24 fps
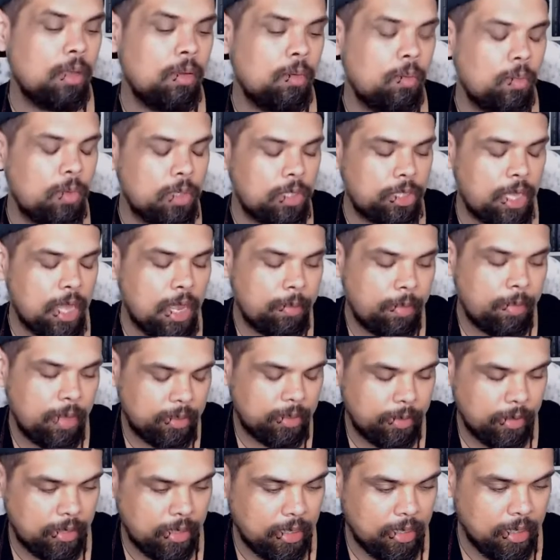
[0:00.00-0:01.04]
which again makes
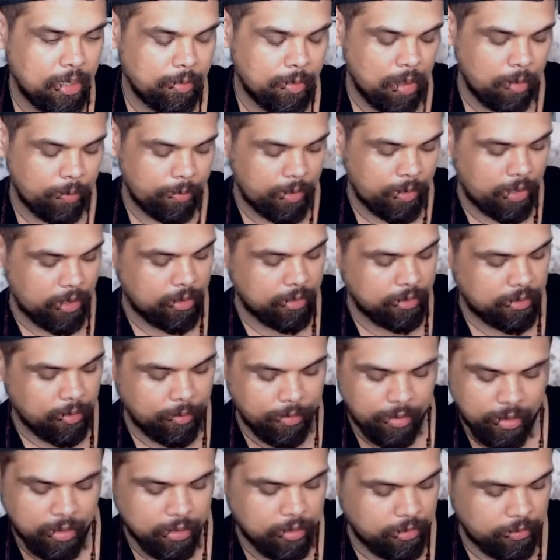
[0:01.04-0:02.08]
me think it might be
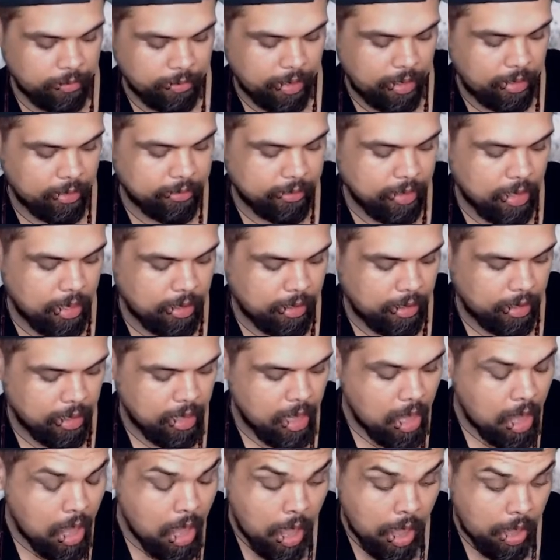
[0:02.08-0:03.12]
something to do with anxiety.
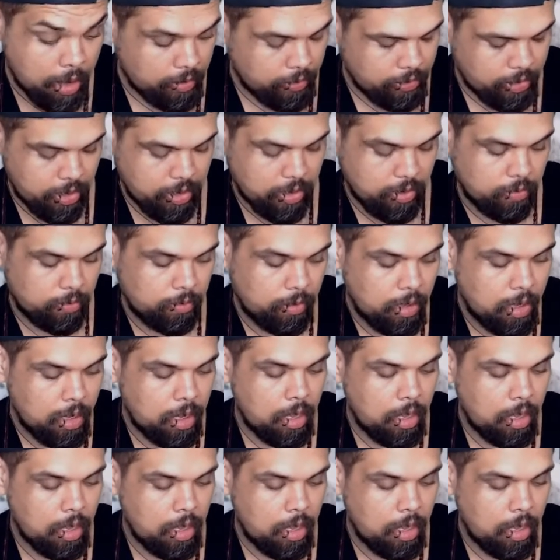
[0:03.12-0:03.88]
I don't know.